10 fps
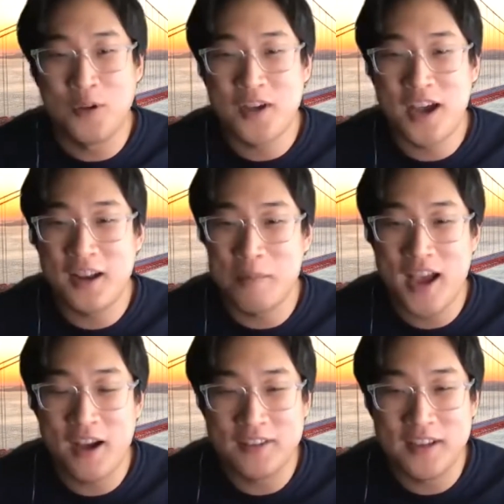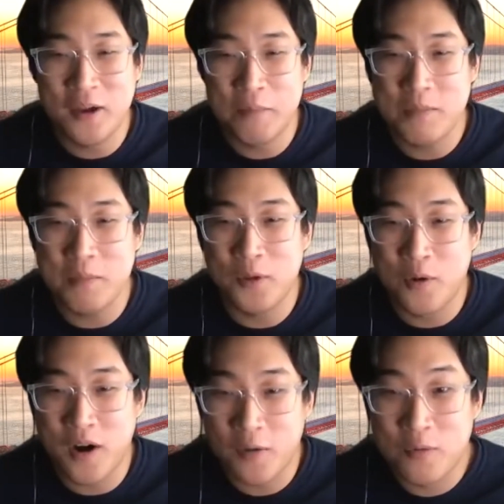We're talking about, you know, people
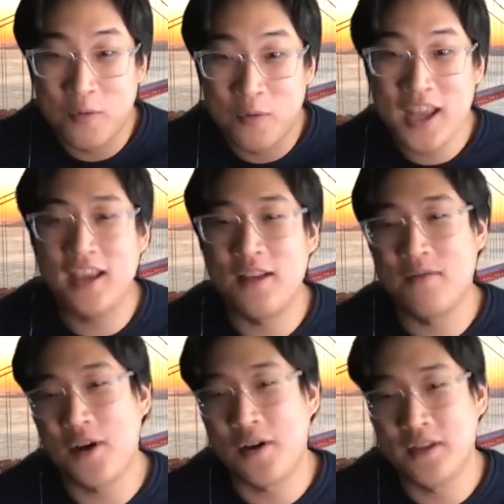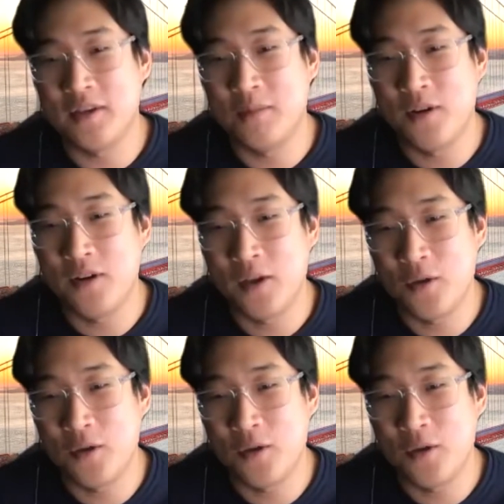who are really involved in the community